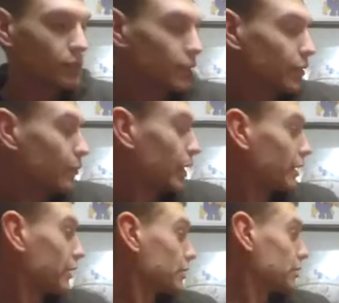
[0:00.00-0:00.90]
Get back
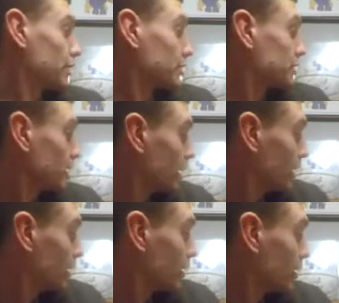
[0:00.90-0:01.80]
here so you can see.
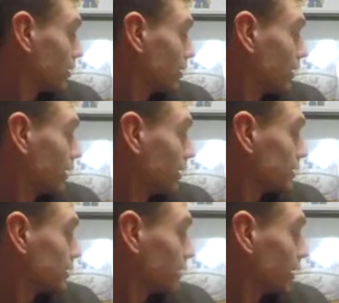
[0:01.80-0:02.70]
There is
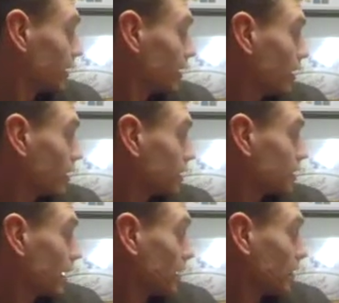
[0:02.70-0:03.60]
the
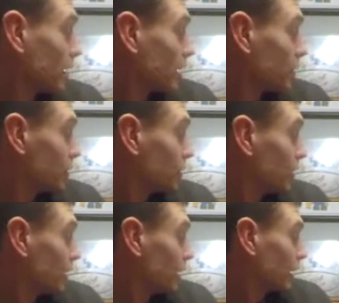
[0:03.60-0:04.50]
standard option,
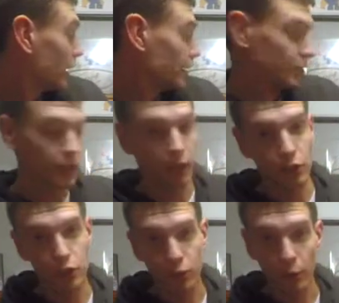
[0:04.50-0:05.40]
and then it's got a
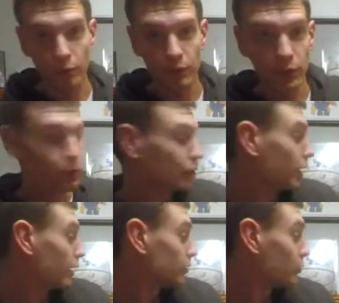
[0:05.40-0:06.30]
strobe feature
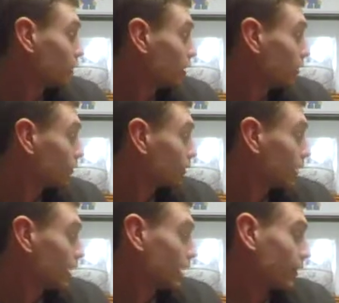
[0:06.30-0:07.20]
as well.
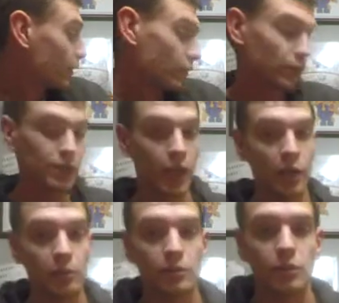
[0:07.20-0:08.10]
And the third
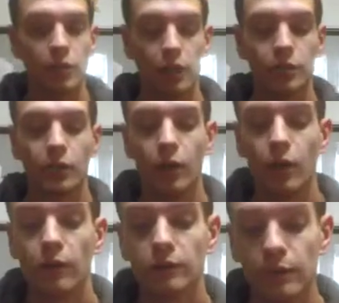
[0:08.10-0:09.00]
time cuts it off.